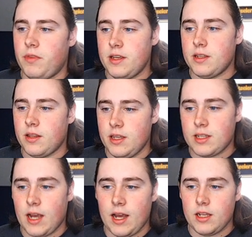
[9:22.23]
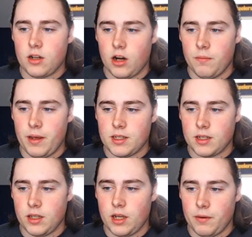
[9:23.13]
These guys are
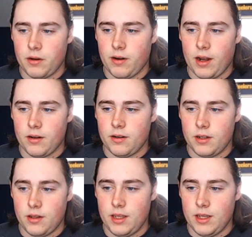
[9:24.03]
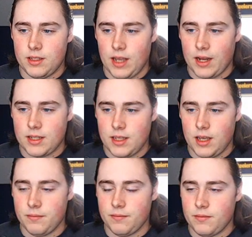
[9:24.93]
basically coming around the exact
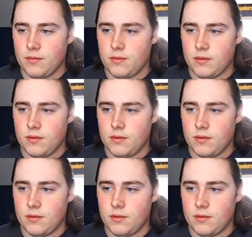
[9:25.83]
same